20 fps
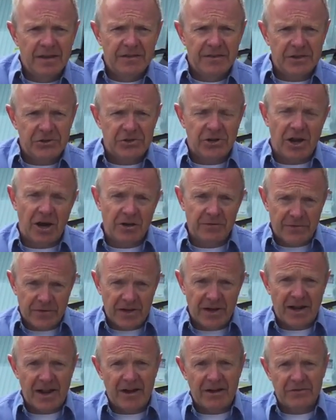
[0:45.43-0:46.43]
This should
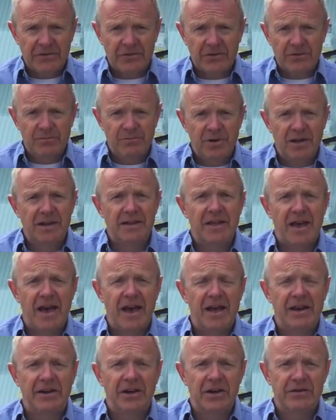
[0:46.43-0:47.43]
hopefully allow us to complete the
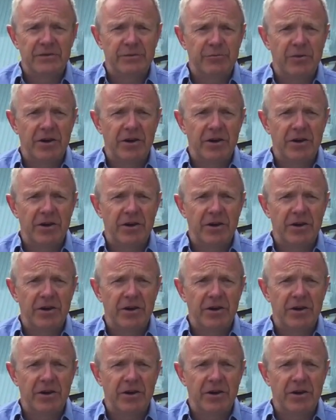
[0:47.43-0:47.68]
handover